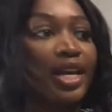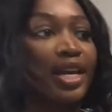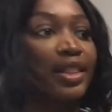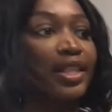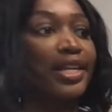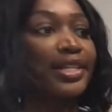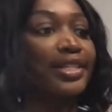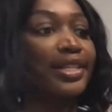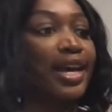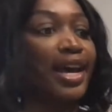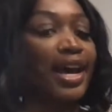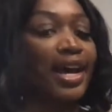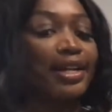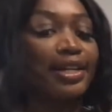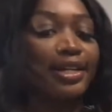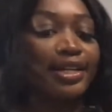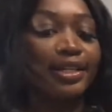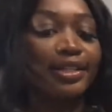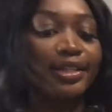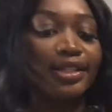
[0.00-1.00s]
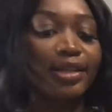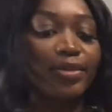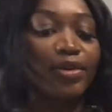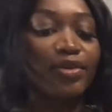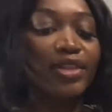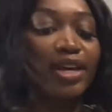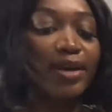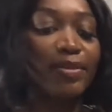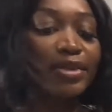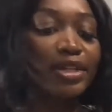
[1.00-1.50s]
And let's add in some
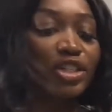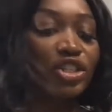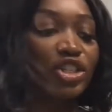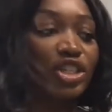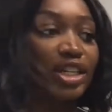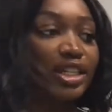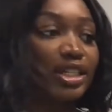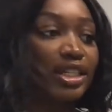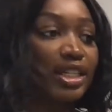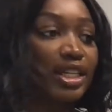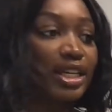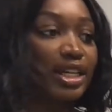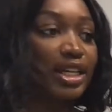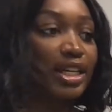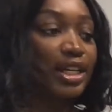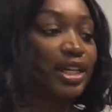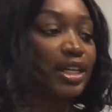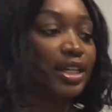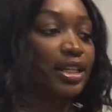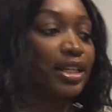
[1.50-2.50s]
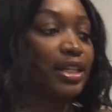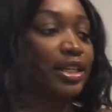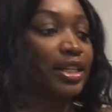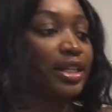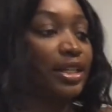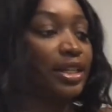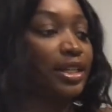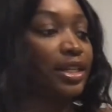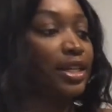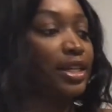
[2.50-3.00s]
of that magenta
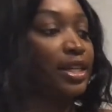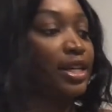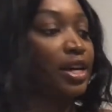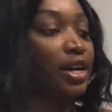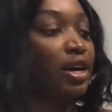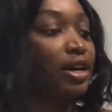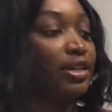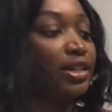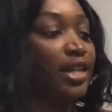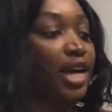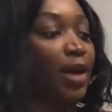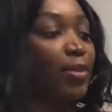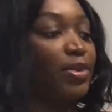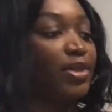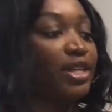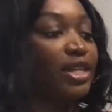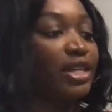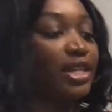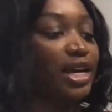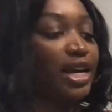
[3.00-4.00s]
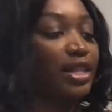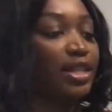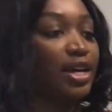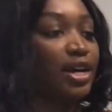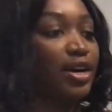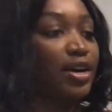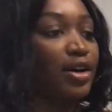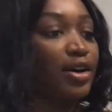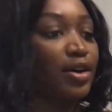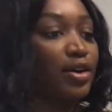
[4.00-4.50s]
on top of the
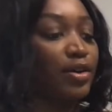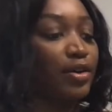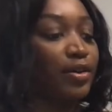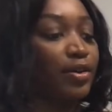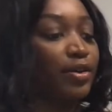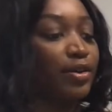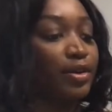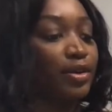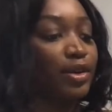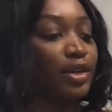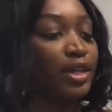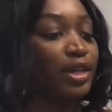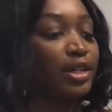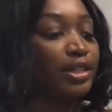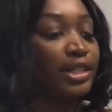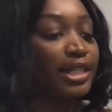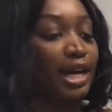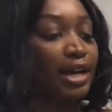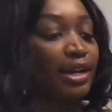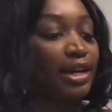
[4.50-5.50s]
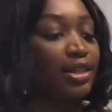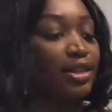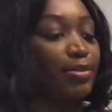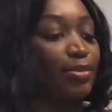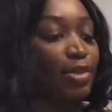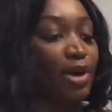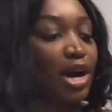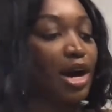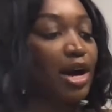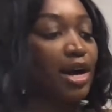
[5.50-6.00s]
yellow, down at the
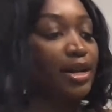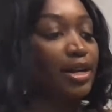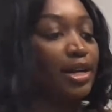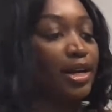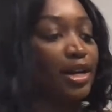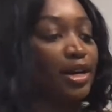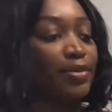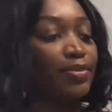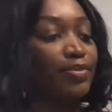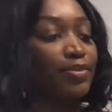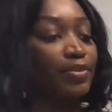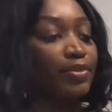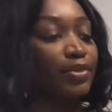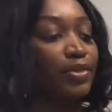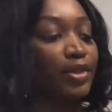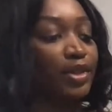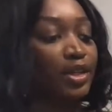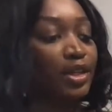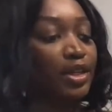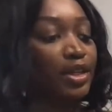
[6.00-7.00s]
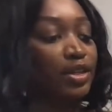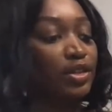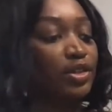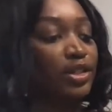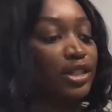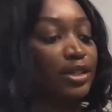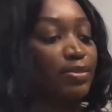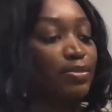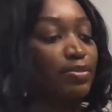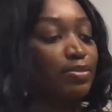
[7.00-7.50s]
bottom.
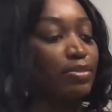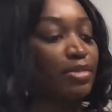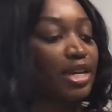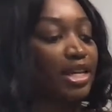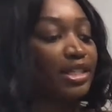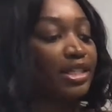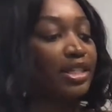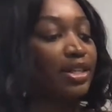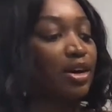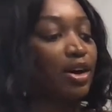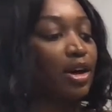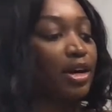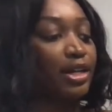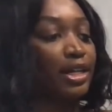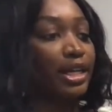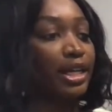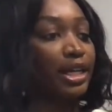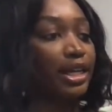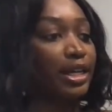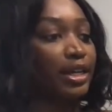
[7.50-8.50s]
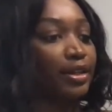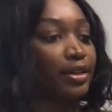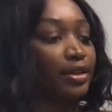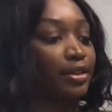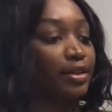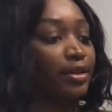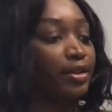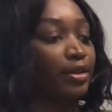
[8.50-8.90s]
Just mix it on in.